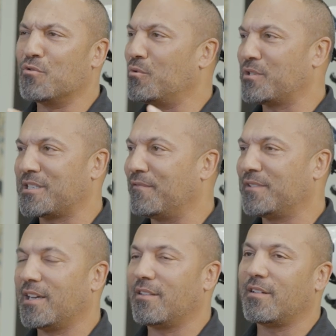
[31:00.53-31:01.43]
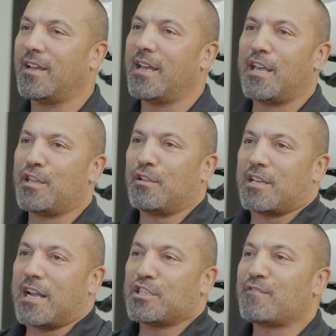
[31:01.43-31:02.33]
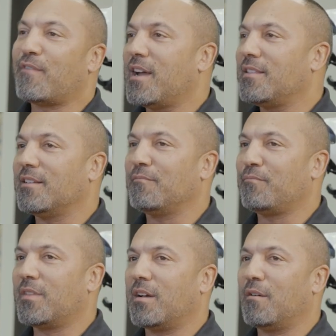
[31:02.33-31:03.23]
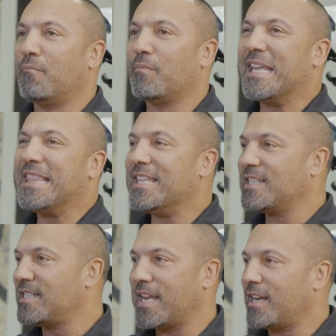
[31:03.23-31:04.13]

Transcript: and do cool stuff together. Yeah. I just find that in this